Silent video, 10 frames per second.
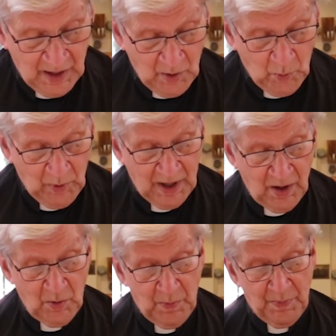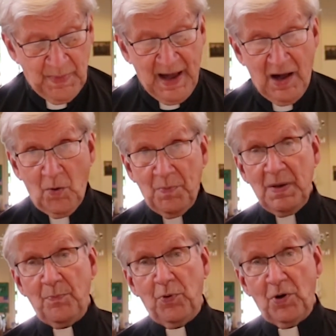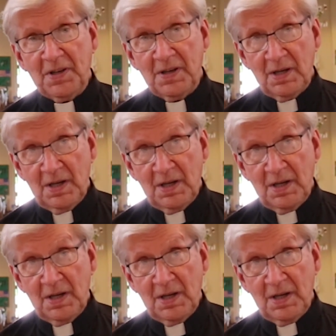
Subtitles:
will now be put